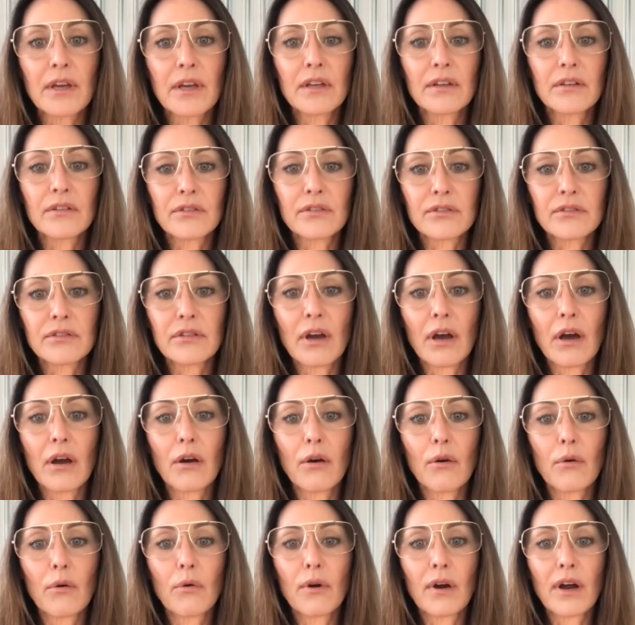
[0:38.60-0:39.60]

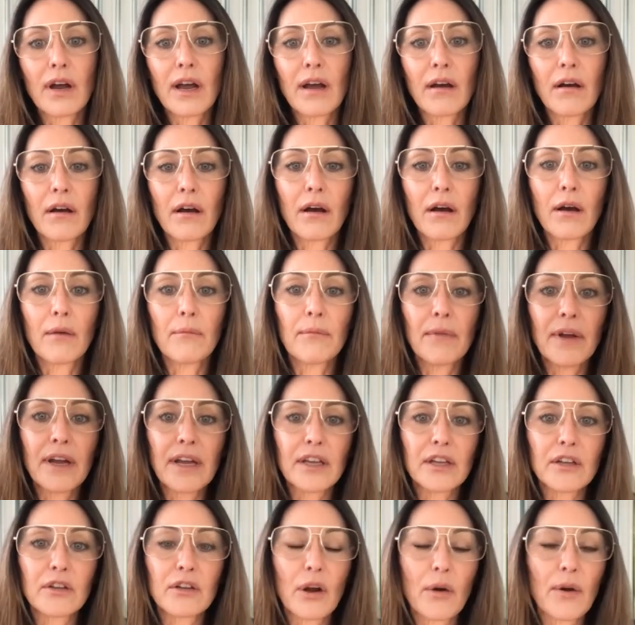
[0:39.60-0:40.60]
So,
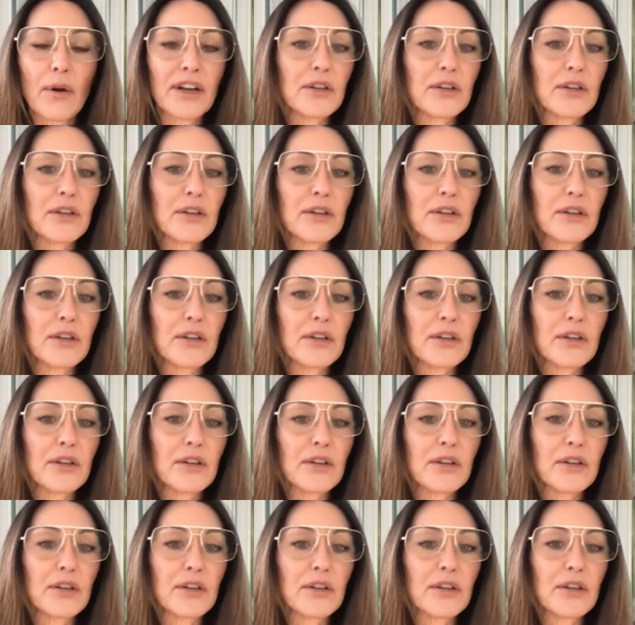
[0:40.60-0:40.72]
you know,